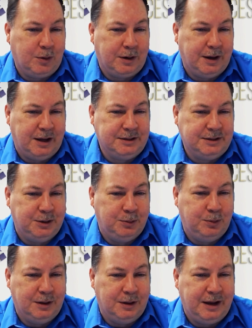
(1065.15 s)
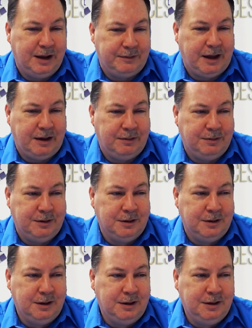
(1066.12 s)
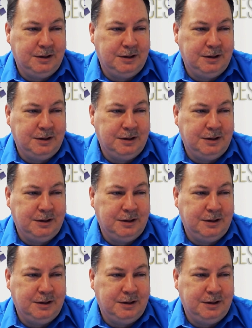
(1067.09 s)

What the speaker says: forecast, you really have to have the